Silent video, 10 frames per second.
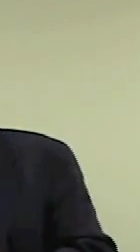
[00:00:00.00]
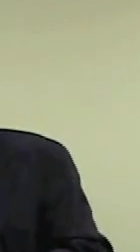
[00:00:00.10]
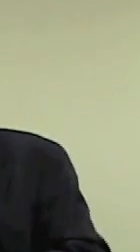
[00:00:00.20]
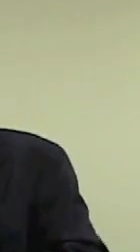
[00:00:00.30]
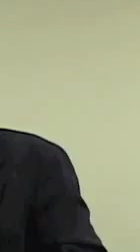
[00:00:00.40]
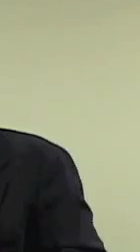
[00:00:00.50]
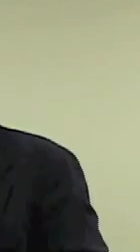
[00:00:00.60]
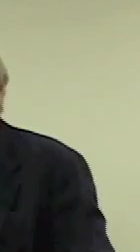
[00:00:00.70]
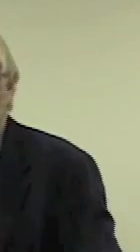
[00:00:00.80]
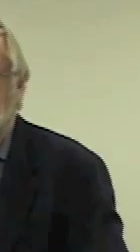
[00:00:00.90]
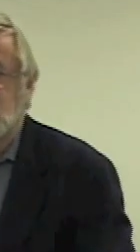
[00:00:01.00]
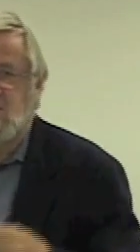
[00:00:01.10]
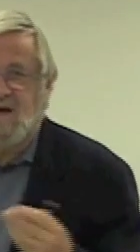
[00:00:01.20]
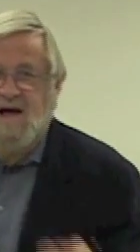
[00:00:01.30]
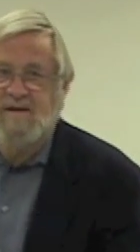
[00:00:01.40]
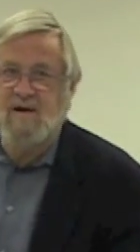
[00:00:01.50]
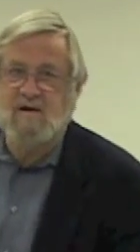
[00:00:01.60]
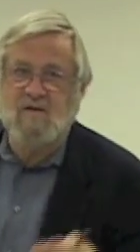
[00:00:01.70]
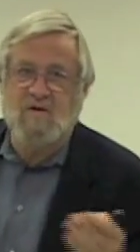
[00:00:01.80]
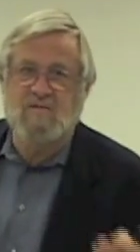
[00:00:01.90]
make is they say, was the
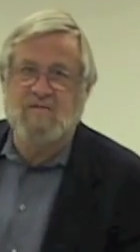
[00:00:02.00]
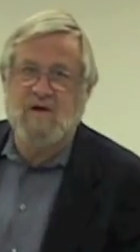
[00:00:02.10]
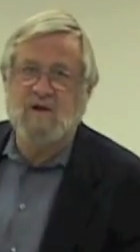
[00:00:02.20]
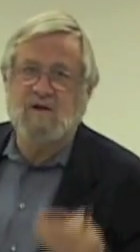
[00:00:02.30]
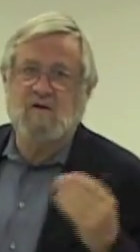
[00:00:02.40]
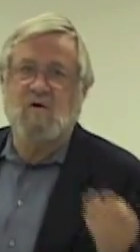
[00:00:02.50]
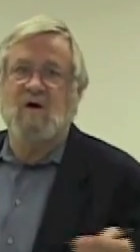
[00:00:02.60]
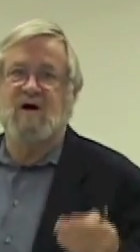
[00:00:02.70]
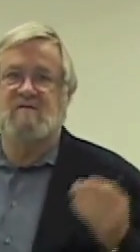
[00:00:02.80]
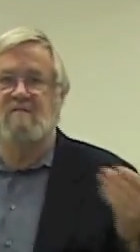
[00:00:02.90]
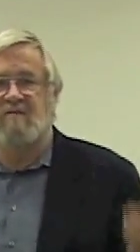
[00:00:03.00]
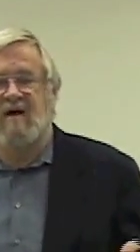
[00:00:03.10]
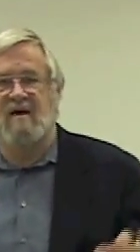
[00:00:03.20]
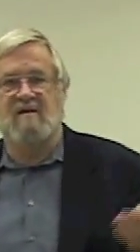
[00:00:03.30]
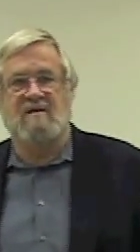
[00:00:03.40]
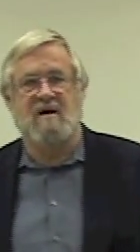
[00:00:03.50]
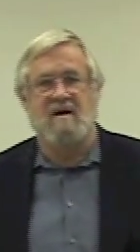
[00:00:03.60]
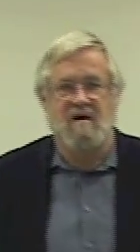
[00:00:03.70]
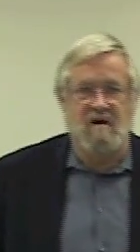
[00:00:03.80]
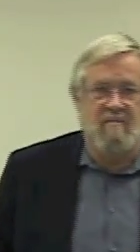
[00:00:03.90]
conduct of the defendant a cause and fact of the
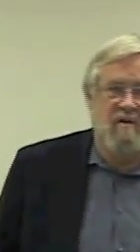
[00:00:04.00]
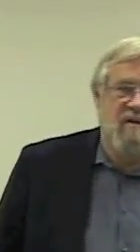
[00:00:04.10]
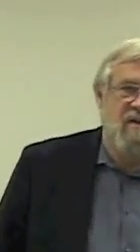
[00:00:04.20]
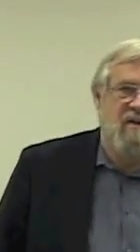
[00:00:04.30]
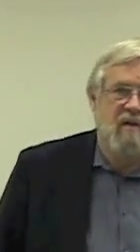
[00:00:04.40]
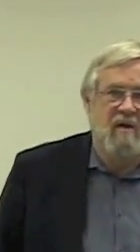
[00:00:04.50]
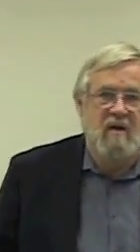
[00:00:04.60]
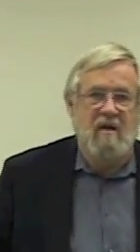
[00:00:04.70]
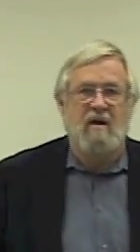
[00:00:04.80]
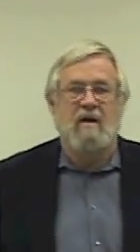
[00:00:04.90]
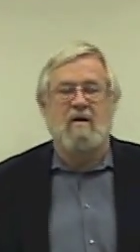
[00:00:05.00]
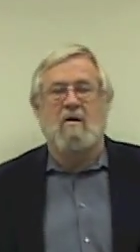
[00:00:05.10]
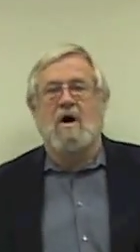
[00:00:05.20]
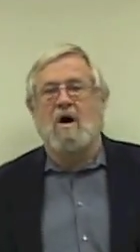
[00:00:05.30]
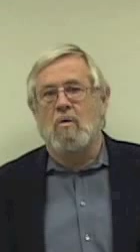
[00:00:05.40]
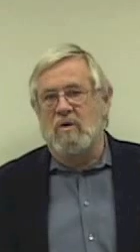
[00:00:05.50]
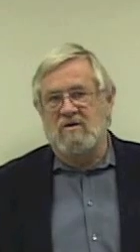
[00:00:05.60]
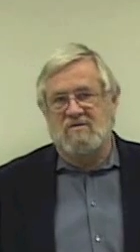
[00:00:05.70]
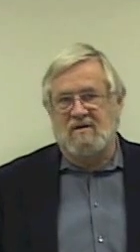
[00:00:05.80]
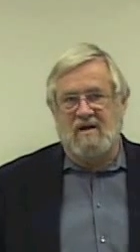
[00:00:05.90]
harm? And
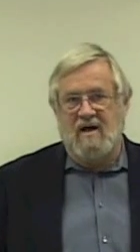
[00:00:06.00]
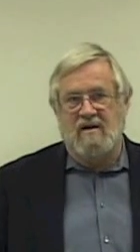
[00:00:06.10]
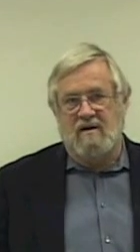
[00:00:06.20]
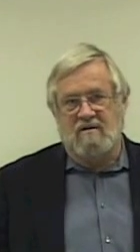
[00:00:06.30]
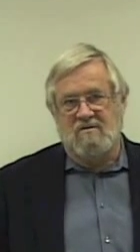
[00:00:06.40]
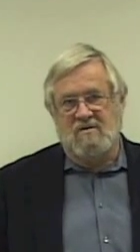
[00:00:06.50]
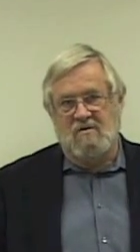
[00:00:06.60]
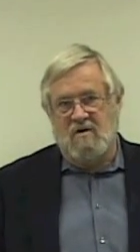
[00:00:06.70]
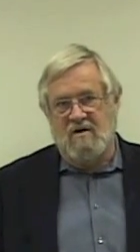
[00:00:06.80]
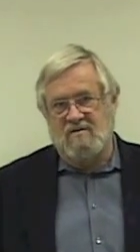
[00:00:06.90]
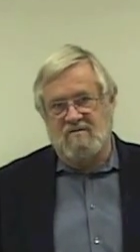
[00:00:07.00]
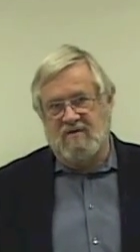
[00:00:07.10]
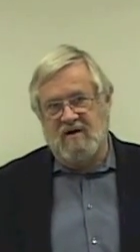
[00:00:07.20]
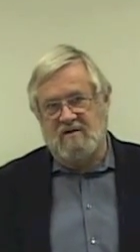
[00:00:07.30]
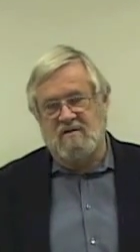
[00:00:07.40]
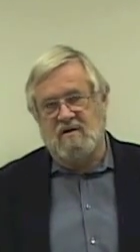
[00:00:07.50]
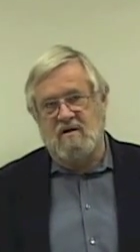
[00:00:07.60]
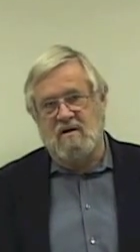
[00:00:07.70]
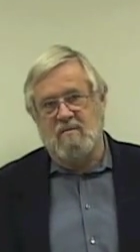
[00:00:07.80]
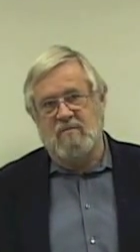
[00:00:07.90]
always the conduct is a cause and fact of the
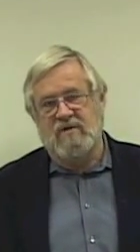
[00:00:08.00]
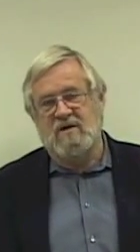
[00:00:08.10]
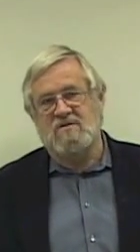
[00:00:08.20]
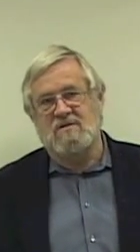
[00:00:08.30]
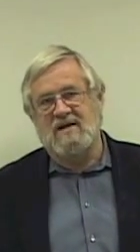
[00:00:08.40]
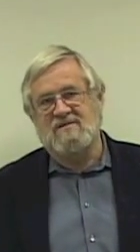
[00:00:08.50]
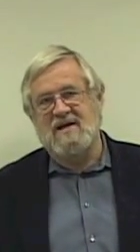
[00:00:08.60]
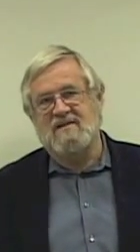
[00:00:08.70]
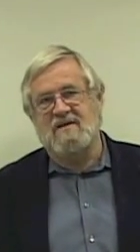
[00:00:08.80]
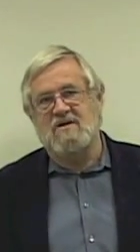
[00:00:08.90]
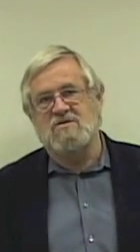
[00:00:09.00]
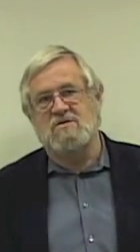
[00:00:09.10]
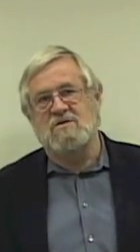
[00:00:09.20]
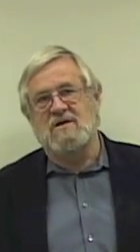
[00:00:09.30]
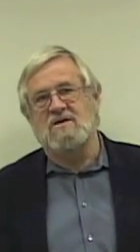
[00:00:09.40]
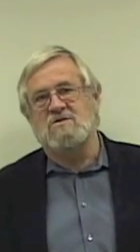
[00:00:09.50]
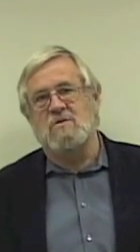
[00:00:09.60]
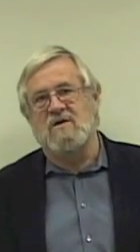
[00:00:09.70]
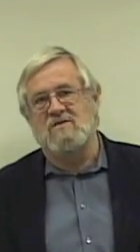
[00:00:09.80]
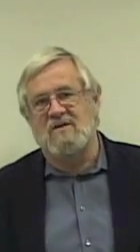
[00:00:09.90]
harm. That's not the issue. The issue
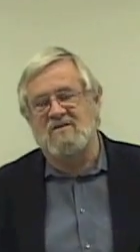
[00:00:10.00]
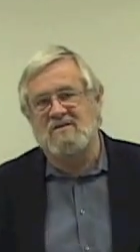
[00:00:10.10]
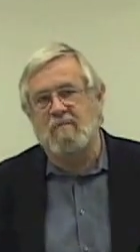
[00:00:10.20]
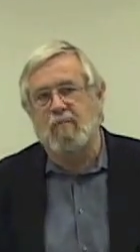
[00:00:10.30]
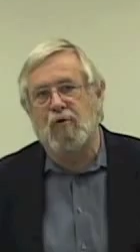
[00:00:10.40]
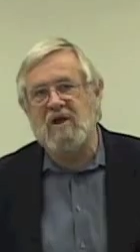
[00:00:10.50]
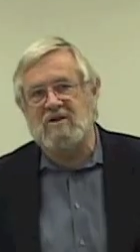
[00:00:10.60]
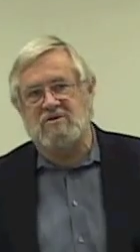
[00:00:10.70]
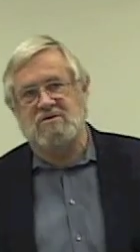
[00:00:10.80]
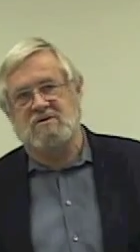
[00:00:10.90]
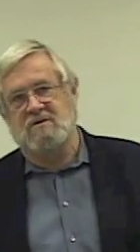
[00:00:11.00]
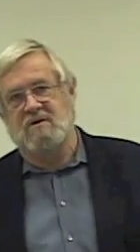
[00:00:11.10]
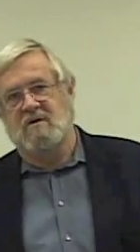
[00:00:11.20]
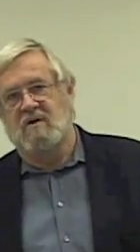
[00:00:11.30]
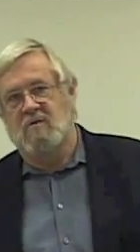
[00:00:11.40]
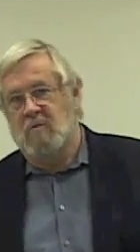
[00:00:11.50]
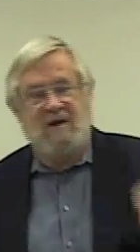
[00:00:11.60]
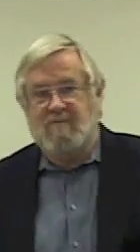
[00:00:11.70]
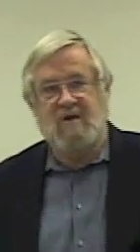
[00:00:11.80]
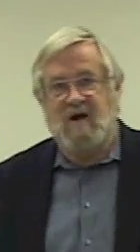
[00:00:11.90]
is the breach.
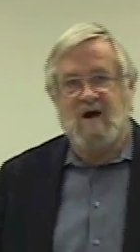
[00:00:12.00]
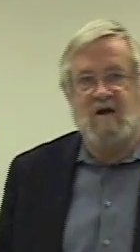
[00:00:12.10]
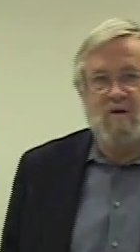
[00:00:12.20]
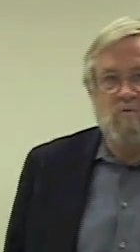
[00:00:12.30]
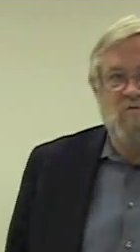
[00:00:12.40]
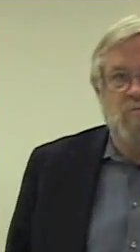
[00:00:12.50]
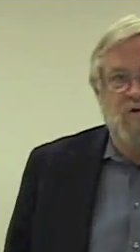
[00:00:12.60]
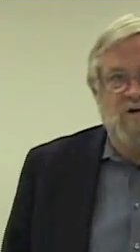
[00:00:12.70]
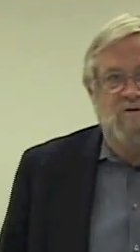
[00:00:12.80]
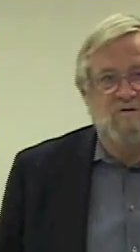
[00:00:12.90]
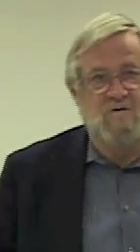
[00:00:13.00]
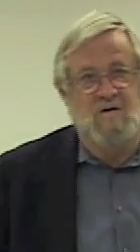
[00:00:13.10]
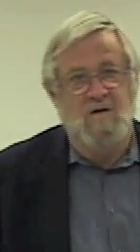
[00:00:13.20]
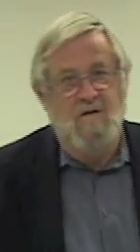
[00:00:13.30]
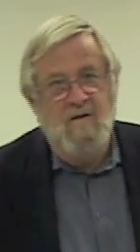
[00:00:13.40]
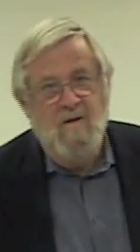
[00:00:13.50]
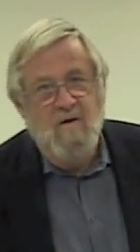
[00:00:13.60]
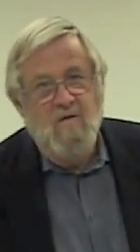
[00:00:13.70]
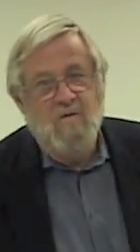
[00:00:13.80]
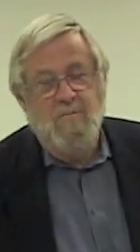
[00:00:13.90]
Whatever you argued was breach.
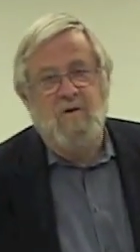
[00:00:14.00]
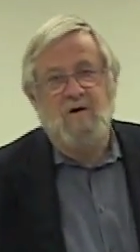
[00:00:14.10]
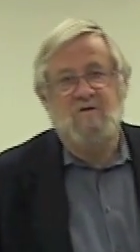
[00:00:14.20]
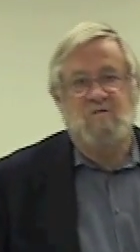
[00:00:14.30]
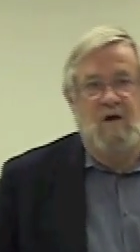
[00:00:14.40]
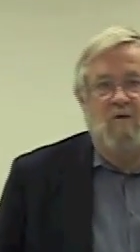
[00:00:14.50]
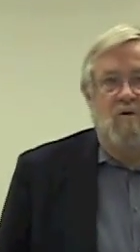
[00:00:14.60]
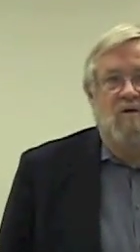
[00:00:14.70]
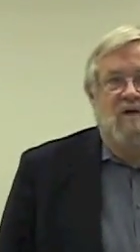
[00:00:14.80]
The Perkins Railroad